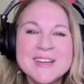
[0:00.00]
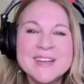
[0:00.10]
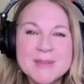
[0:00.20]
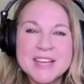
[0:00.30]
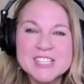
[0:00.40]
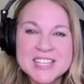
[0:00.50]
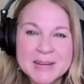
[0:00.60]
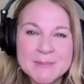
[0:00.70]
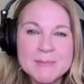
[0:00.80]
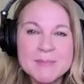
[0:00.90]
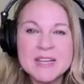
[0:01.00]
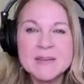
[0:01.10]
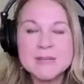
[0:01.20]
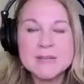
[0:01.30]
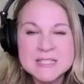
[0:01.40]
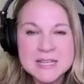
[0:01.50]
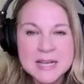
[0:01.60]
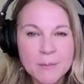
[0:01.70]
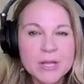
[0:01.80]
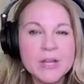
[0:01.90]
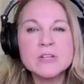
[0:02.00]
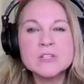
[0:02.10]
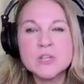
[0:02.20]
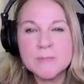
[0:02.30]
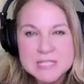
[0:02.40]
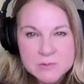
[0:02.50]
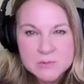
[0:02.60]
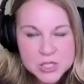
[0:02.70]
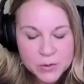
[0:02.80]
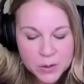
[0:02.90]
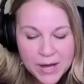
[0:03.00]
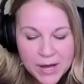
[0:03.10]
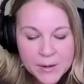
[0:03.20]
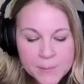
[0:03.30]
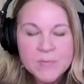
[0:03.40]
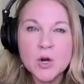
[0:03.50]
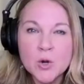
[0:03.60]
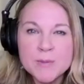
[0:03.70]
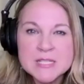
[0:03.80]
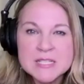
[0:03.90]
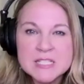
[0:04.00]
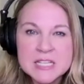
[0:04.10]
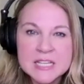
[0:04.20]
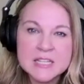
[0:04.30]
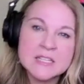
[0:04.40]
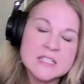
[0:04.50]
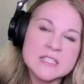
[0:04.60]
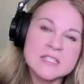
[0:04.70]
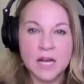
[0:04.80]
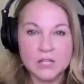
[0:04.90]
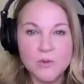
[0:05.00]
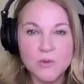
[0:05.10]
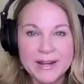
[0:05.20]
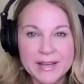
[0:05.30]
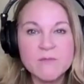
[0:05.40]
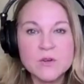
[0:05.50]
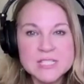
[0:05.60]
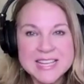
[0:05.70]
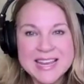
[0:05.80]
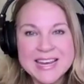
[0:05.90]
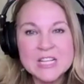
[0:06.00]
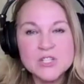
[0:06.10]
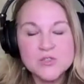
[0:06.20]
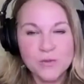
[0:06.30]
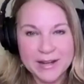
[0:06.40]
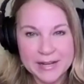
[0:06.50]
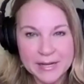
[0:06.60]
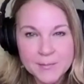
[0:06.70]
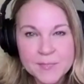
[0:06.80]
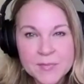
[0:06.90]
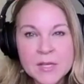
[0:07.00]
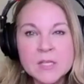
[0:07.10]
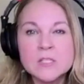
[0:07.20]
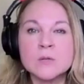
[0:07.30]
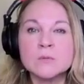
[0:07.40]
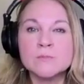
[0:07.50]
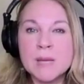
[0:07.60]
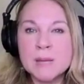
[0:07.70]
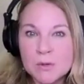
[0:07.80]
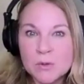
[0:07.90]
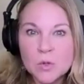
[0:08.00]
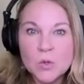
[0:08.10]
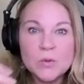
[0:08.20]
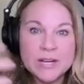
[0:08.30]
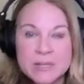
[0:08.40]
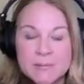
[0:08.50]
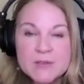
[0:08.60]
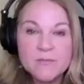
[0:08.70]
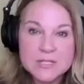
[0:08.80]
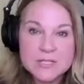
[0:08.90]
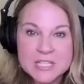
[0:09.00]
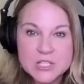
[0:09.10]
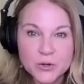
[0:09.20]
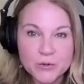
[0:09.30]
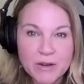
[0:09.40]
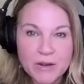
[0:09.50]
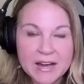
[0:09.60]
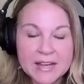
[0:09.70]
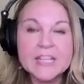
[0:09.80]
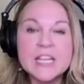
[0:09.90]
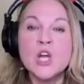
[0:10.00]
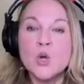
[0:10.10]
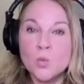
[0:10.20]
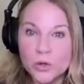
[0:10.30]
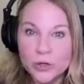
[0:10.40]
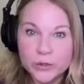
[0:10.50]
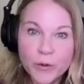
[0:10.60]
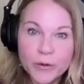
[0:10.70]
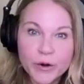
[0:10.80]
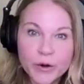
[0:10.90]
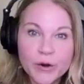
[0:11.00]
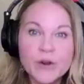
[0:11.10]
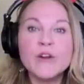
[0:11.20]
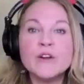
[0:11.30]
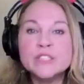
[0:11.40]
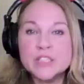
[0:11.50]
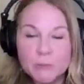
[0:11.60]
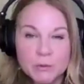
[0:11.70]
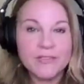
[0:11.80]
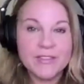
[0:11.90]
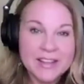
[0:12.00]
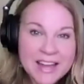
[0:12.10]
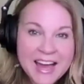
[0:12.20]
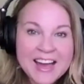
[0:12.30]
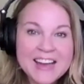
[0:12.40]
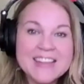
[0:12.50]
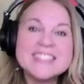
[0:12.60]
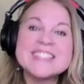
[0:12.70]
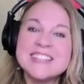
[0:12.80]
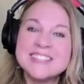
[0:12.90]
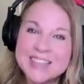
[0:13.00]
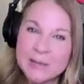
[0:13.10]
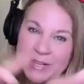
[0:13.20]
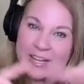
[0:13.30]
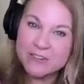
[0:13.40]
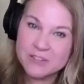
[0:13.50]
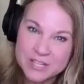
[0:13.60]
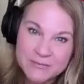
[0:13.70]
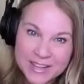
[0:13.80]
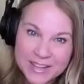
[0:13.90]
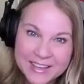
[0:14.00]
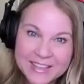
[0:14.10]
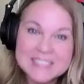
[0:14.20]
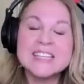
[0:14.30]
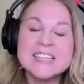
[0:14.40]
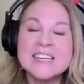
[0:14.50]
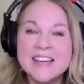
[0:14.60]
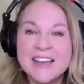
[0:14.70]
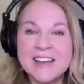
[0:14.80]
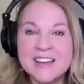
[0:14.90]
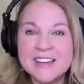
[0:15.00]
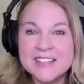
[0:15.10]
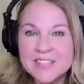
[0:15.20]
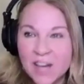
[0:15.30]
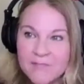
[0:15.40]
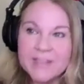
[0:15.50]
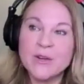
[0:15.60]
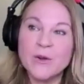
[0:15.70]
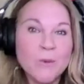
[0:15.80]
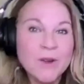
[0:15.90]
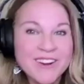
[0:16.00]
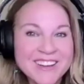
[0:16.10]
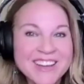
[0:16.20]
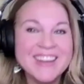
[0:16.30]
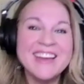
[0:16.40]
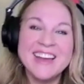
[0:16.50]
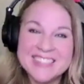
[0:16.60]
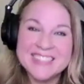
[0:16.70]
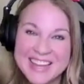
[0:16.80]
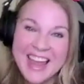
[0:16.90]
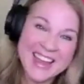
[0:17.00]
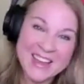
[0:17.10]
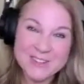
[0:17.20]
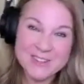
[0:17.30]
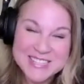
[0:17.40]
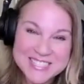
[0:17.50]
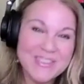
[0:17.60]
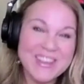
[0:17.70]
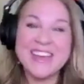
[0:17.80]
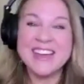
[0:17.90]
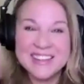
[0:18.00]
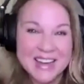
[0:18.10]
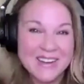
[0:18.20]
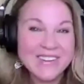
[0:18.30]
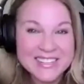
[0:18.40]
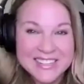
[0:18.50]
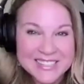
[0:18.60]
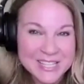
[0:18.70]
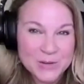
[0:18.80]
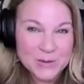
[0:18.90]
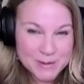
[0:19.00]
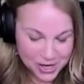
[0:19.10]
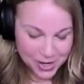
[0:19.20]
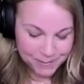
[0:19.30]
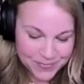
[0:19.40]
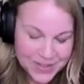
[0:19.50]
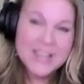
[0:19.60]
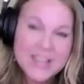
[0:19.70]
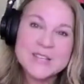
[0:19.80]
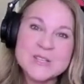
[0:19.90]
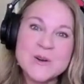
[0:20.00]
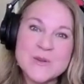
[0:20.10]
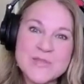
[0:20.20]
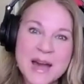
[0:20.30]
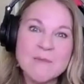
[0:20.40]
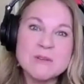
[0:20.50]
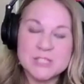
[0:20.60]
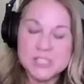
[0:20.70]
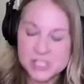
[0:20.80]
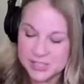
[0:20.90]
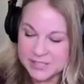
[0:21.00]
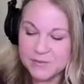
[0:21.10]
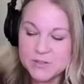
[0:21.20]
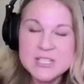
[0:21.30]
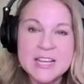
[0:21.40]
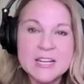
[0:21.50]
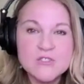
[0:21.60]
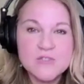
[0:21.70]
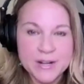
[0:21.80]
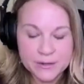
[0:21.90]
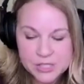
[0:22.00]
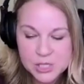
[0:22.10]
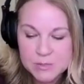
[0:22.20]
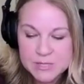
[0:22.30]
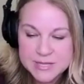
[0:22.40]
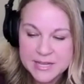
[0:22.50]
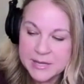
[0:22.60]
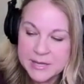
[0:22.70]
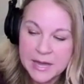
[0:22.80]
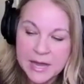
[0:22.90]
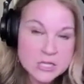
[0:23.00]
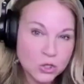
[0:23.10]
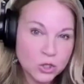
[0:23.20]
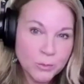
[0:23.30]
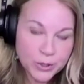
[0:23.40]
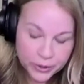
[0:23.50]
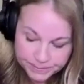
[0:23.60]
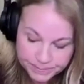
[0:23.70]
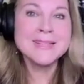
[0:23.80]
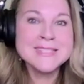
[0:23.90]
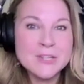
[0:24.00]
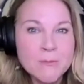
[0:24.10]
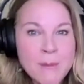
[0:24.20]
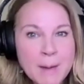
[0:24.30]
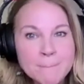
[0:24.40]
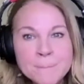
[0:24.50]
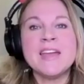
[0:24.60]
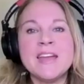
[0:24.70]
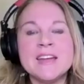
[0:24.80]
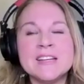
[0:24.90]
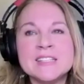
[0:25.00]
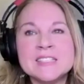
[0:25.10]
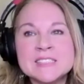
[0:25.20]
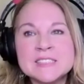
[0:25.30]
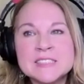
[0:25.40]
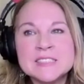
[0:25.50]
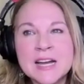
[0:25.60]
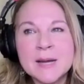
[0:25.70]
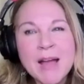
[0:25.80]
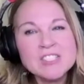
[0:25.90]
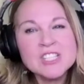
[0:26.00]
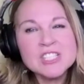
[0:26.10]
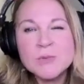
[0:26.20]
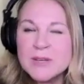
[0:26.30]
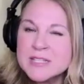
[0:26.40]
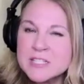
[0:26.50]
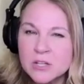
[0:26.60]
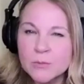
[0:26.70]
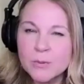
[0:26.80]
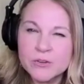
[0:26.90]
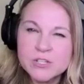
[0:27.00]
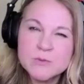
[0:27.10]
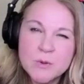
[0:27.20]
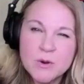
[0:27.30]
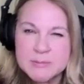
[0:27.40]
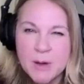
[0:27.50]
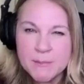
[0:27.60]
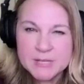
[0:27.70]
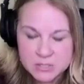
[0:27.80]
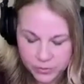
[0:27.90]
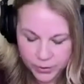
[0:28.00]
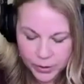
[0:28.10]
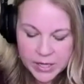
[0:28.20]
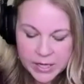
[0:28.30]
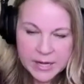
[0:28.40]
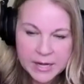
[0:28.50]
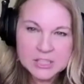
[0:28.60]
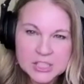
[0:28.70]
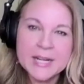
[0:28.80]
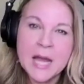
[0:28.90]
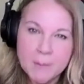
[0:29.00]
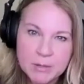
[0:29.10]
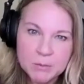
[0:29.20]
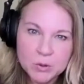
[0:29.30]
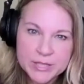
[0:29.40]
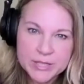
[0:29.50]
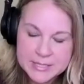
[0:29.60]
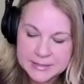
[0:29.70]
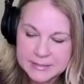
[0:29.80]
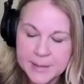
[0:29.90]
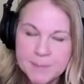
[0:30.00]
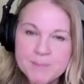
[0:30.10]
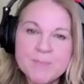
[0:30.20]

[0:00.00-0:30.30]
because she had been in business a couple of years. Her business was doing well. Her business is training, first aid training. So people who needed to be first aid certified would go to her. She would run the class. They would get a certificate and off they'd go to work and say, hey, here's my certificate. Now I can continue with my job. So that was what she did, first aid trainer. She was a solopreneur, a single mom. And actually, she wasn't a solopreneur. She was more of a small business owner. She had a couple employees at that time.